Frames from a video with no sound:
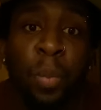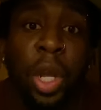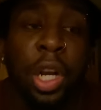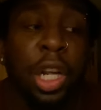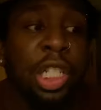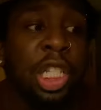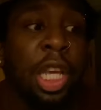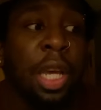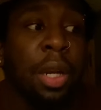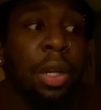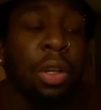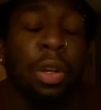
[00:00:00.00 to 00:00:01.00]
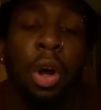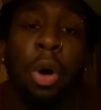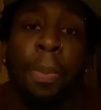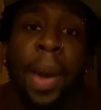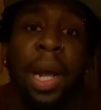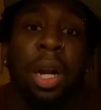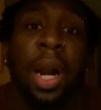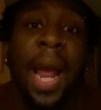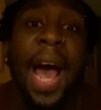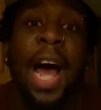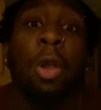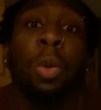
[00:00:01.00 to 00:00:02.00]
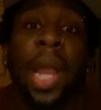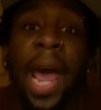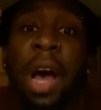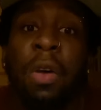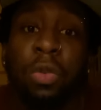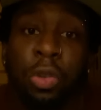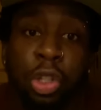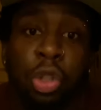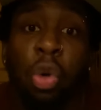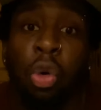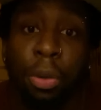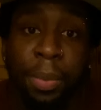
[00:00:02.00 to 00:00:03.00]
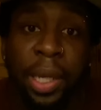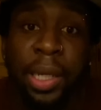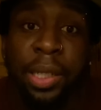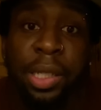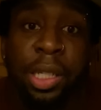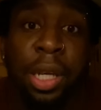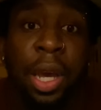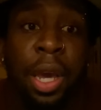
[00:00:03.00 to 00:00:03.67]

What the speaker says: It doesn't, you know, matter how loud the storm is.